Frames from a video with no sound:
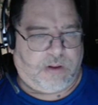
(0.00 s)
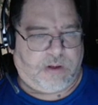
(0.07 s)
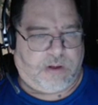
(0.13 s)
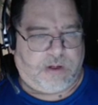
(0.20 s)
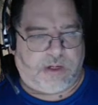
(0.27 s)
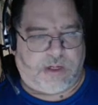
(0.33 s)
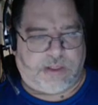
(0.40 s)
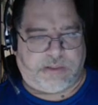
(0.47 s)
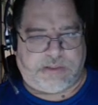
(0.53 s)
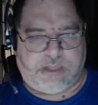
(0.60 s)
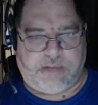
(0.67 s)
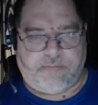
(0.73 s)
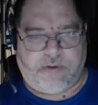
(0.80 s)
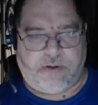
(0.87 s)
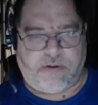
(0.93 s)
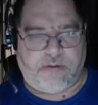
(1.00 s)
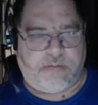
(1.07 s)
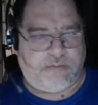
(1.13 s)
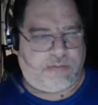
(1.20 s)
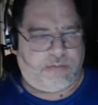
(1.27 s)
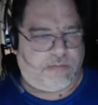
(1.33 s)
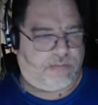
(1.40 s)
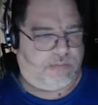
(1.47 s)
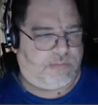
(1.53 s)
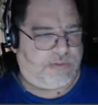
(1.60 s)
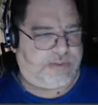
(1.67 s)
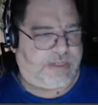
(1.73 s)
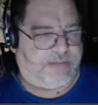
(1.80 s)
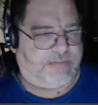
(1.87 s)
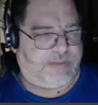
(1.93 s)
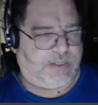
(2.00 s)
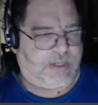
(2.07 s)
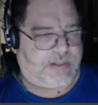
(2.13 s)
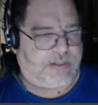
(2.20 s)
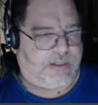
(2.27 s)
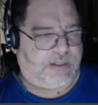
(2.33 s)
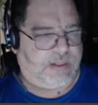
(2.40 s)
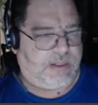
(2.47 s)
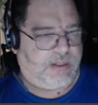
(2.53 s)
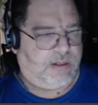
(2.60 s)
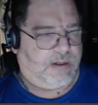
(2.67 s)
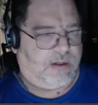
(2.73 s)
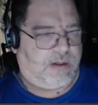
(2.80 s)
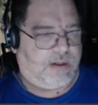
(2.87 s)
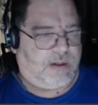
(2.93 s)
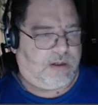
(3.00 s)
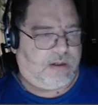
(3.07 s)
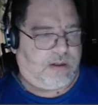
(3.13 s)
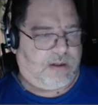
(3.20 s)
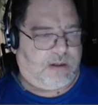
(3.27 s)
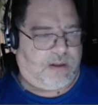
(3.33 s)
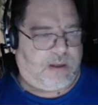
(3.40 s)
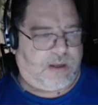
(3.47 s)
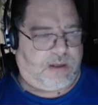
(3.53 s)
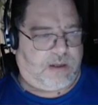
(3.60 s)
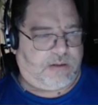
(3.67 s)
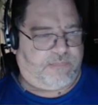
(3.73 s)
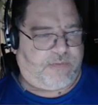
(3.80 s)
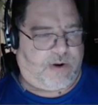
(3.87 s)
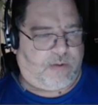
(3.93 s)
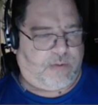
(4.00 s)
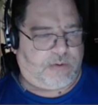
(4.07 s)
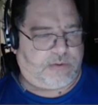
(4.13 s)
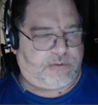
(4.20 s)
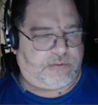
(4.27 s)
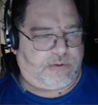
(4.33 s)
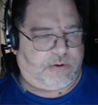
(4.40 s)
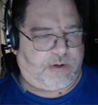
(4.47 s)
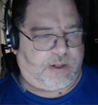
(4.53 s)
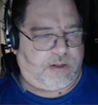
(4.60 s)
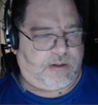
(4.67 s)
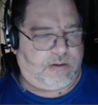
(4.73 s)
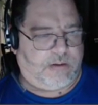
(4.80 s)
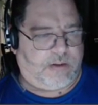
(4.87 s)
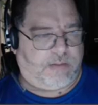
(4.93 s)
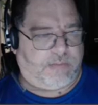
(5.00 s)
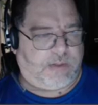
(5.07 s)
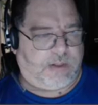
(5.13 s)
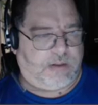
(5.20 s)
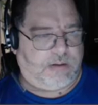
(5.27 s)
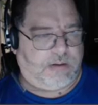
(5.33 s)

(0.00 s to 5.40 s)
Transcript: Can hit save all, save selected, and the fireworks are starting. Lovely.